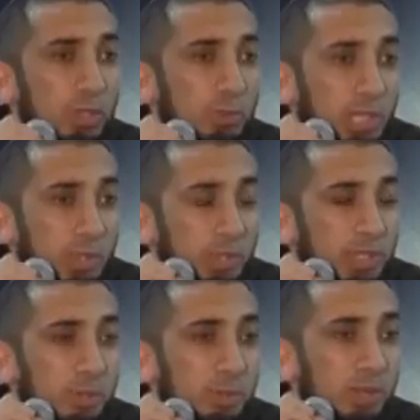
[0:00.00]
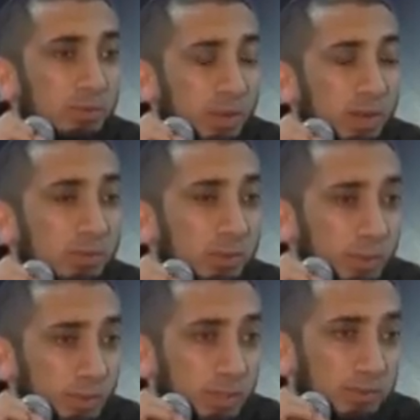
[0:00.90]
only weak because we are far from
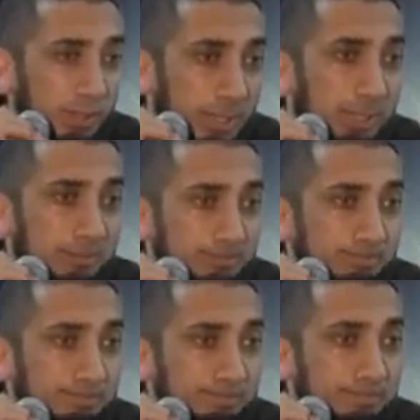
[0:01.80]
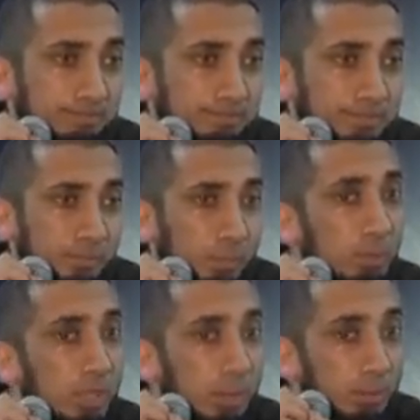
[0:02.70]
the word of Allah.
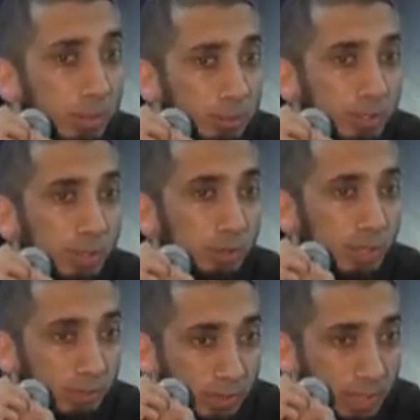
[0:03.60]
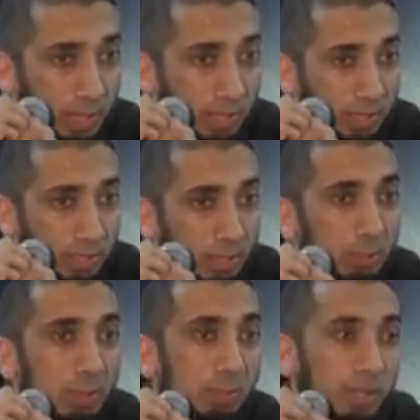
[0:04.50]
When we come close to the word of Allah,
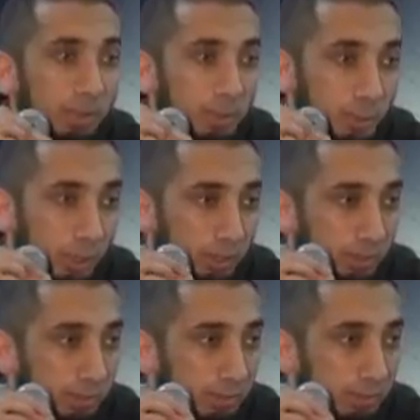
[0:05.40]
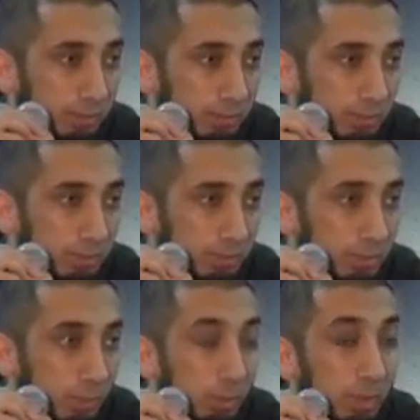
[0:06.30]
we become strong.
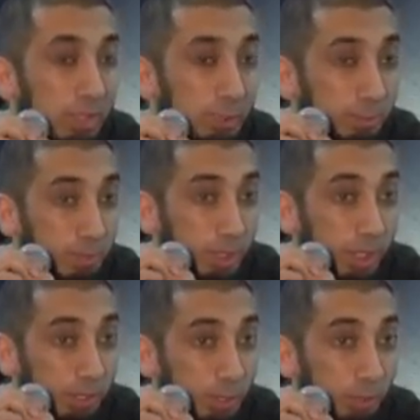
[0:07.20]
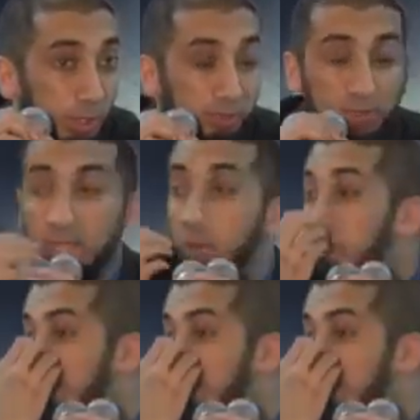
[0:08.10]
When we share this word of Allah